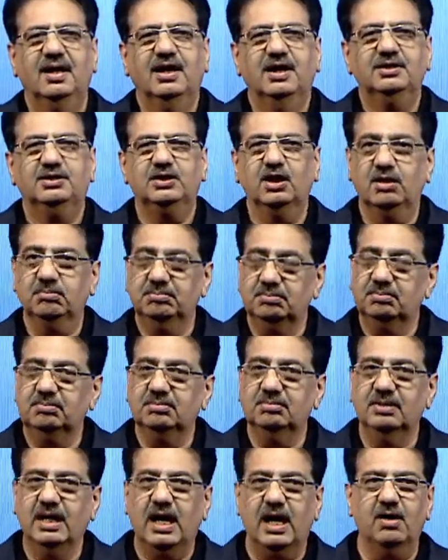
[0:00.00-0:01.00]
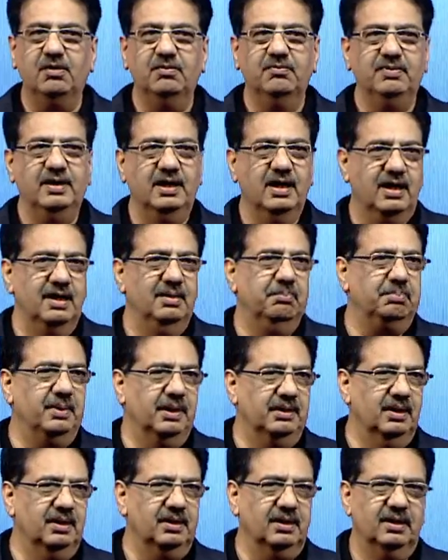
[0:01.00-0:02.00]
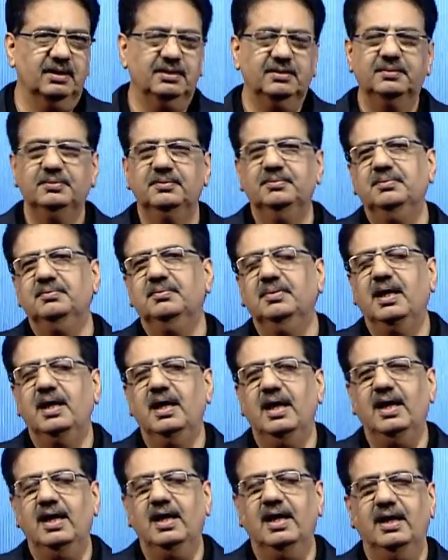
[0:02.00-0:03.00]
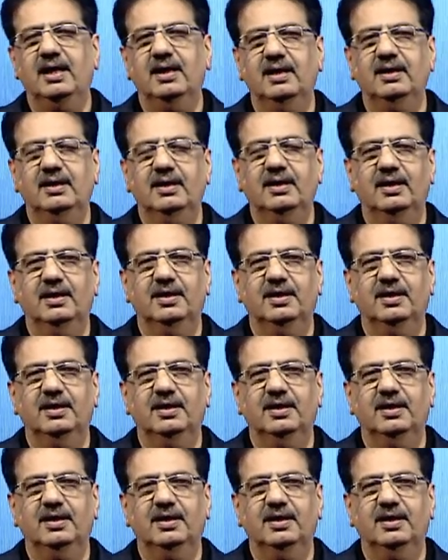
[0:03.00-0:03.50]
So now we are in Pandagar, and